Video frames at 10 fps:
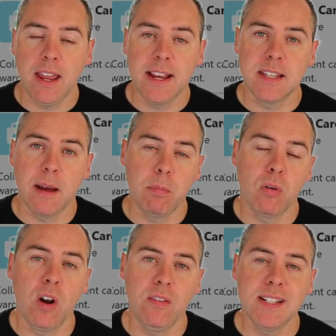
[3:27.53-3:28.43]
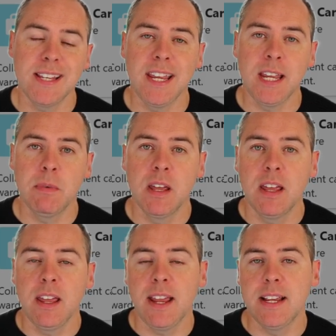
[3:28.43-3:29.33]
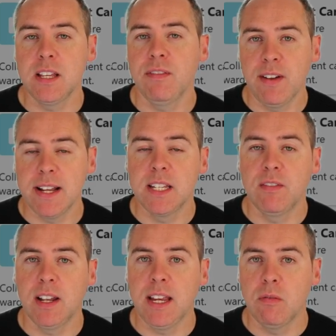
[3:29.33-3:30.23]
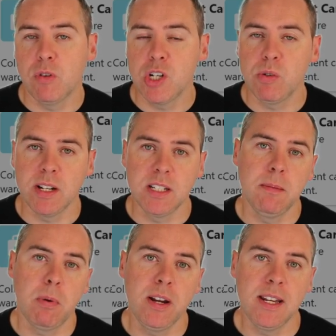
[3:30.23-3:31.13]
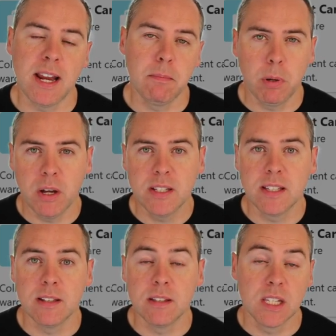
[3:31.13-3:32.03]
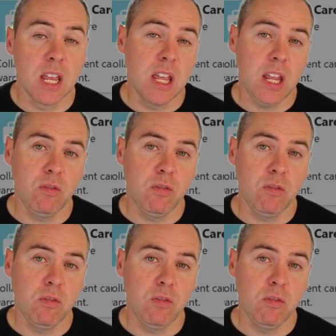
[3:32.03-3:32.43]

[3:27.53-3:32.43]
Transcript: is a private team is effectively restricted by named persons.